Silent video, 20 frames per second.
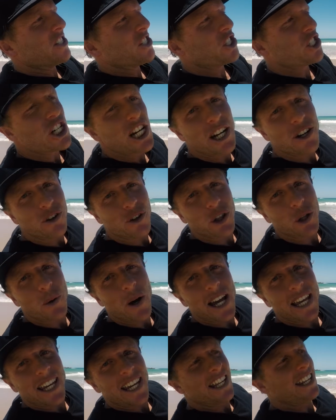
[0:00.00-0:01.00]
sheet all the
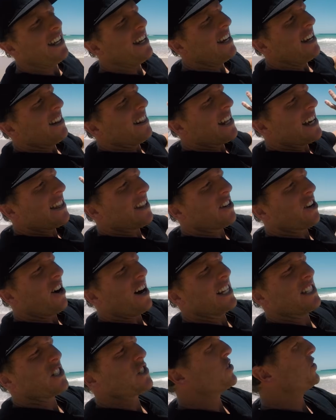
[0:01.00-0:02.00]
way in, let the
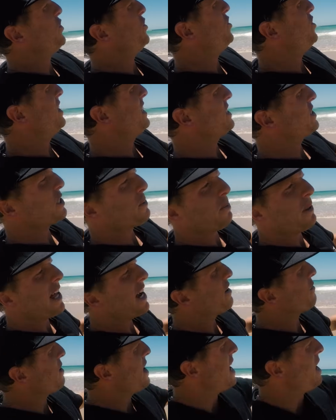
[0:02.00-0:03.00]
kite stall and just
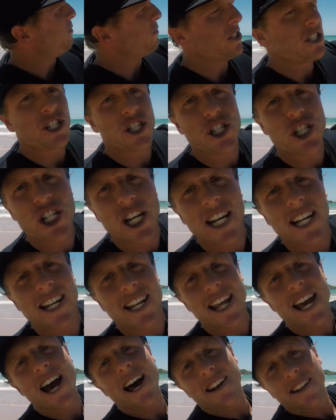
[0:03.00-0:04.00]
play around with just
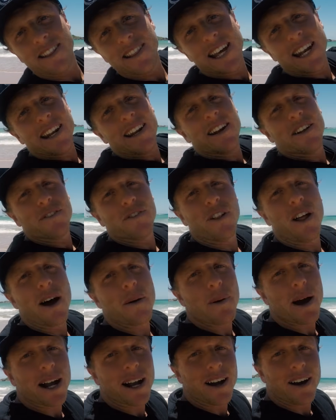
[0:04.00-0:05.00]
sheeting out and letting it
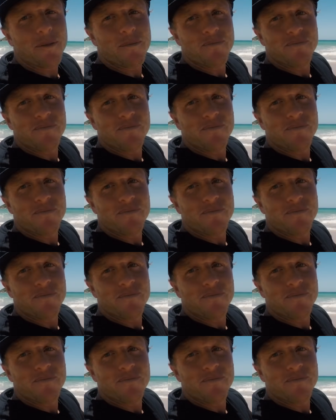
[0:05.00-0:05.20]
fly back up.